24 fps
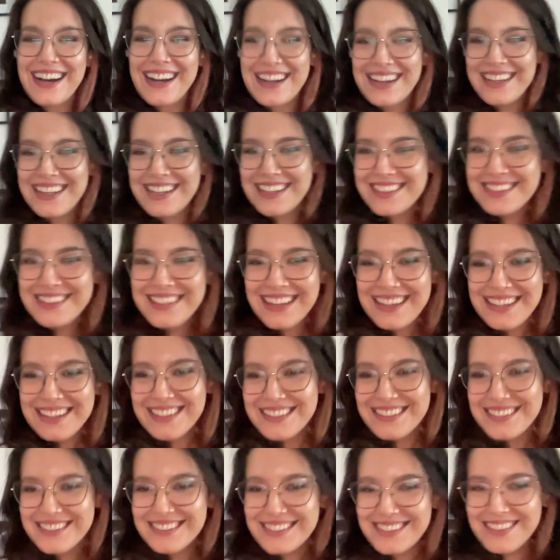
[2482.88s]
And
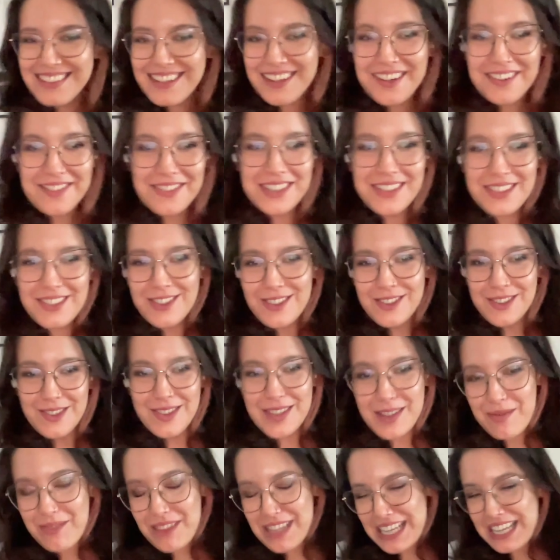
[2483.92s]
then, yeah, we do
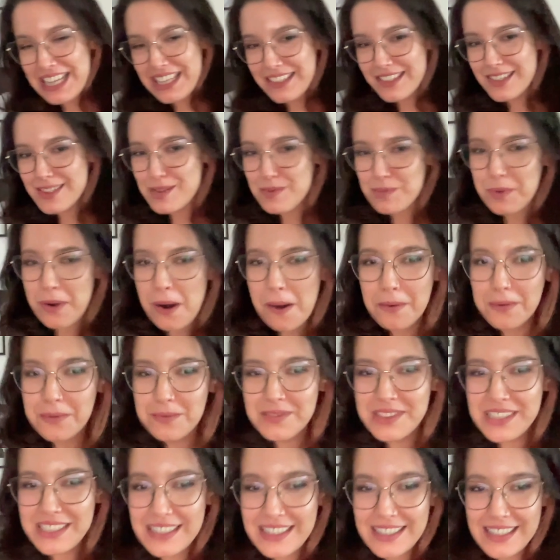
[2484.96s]
something else,
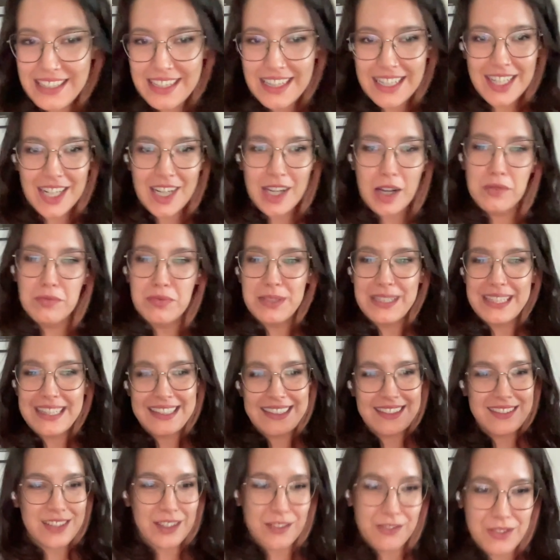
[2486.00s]
probably in a
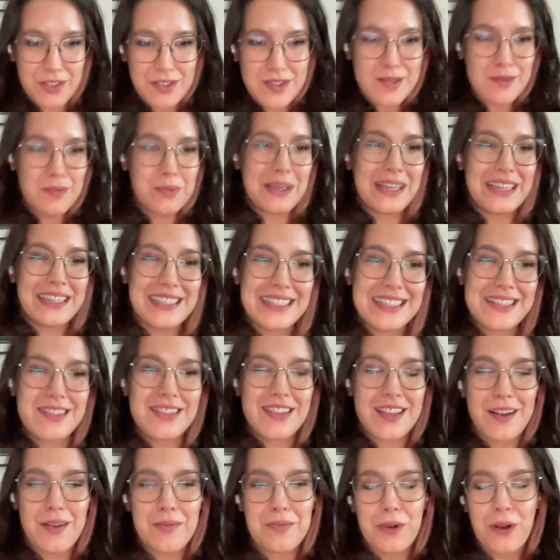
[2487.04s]
completely different
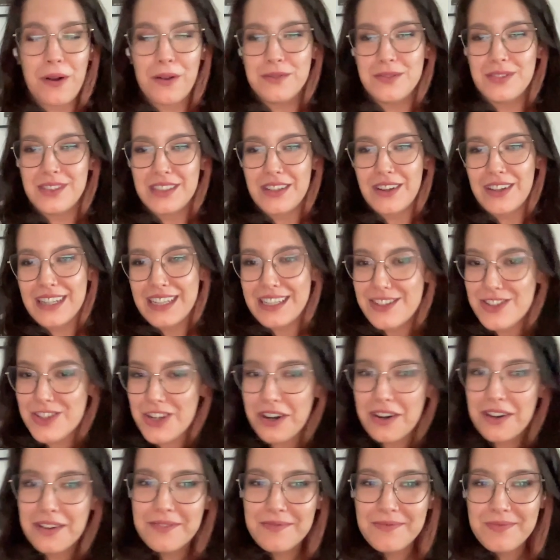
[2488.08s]
space, probably not
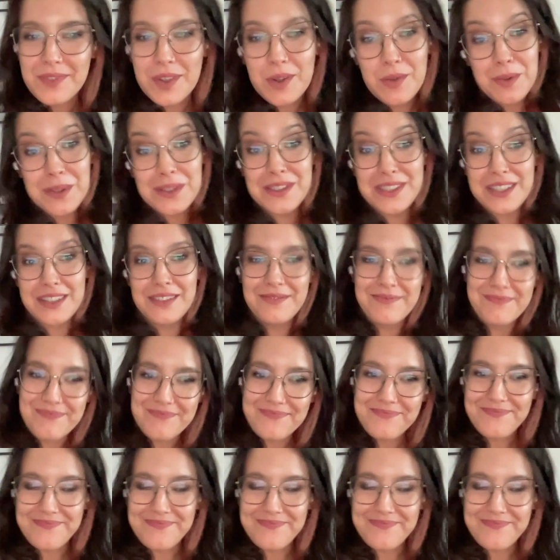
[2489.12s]
HR. We'll see.